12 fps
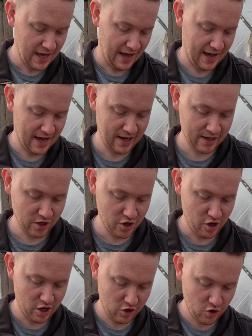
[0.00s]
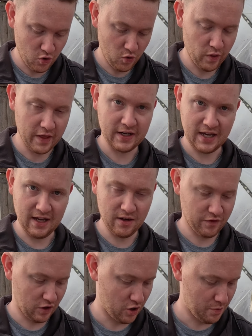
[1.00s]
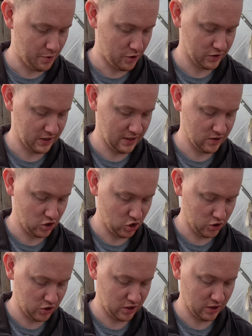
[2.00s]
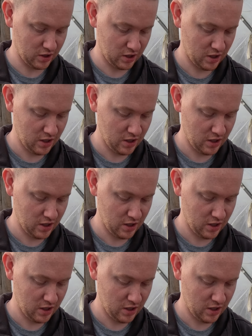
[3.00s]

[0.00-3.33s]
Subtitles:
and now I know that kind of the compost is adjusted.